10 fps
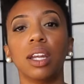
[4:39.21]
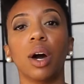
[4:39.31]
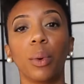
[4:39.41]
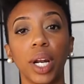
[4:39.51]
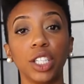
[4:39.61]

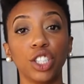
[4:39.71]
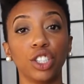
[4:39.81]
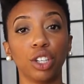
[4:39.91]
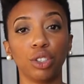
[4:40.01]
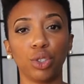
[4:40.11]
Now what I just
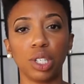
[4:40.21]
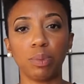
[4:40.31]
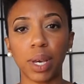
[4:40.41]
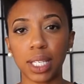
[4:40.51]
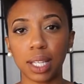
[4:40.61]
showed you is
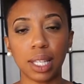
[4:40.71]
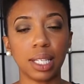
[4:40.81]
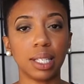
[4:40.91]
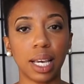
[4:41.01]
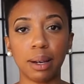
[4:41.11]
basically
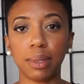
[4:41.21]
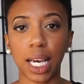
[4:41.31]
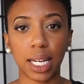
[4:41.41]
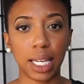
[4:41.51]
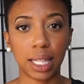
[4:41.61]
the same
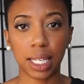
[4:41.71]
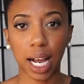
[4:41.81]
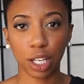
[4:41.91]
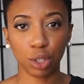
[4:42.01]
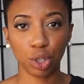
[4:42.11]
technique that
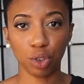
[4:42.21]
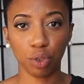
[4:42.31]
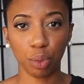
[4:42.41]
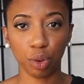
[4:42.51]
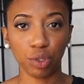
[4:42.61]
I use to
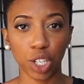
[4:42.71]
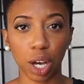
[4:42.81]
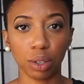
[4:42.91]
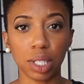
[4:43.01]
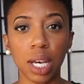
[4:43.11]
remove
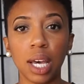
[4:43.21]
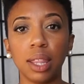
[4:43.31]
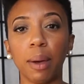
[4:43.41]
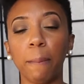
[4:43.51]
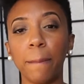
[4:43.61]
gels.
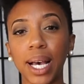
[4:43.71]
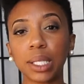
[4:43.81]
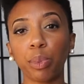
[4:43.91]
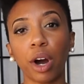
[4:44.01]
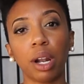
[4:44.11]
The
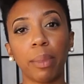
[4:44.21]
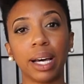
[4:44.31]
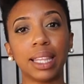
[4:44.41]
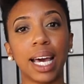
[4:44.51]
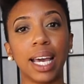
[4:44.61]
best part
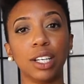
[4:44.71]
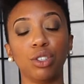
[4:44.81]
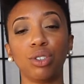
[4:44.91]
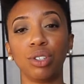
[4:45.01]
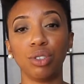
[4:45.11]
about that
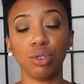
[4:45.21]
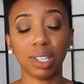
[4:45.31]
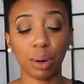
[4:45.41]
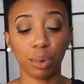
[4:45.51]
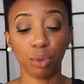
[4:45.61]
is you can use
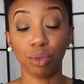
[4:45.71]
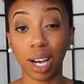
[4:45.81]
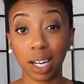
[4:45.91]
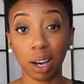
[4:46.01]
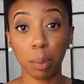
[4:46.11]
that with
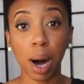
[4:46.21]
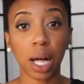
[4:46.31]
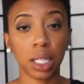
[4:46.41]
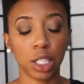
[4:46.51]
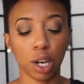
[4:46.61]
red nail
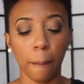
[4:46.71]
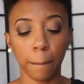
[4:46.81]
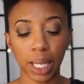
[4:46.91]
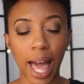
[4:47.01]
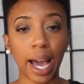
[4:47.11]
polish,
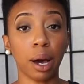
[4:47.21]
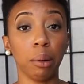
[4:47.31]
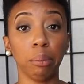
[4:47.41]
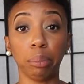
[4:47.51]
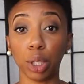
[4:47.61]
black,
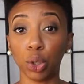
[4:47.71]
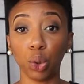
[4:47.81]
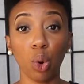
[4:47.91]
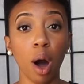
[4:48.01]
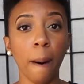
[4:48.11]

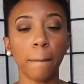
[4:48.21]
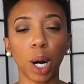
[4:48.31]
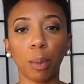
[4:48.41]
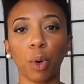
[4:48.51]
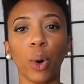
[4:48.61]
blue,
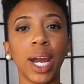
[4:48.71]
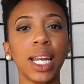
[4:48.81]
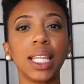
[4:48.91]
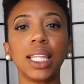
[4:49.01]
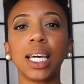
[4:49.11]
purple,
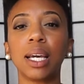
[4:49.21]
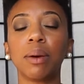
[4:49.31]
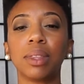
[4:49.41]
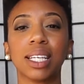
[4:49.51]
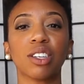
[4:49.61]

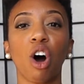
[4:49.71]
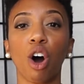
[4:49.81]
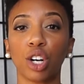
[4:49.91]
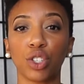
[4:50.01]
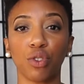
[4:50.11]
anything that's
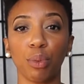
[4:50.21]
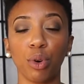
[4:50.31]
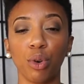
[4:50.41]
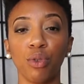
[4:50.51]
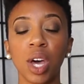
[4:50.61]
hard to
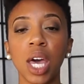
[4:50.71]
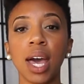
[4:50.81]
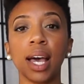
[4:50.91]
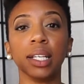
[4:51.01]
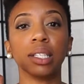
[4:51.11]
remove,
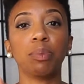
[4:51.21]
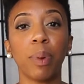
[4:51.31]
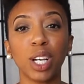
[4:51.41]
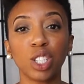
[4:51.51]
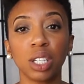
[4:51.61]

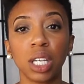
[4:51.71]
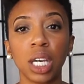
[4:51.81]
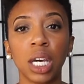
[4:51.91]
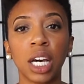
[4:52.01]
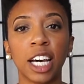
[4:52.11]

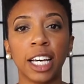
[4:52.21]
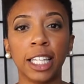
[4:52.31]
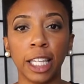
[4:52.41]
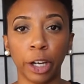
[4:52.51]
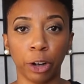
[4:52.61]
especially
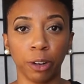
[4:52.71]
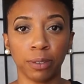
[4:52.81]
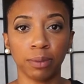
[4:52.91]
glitter.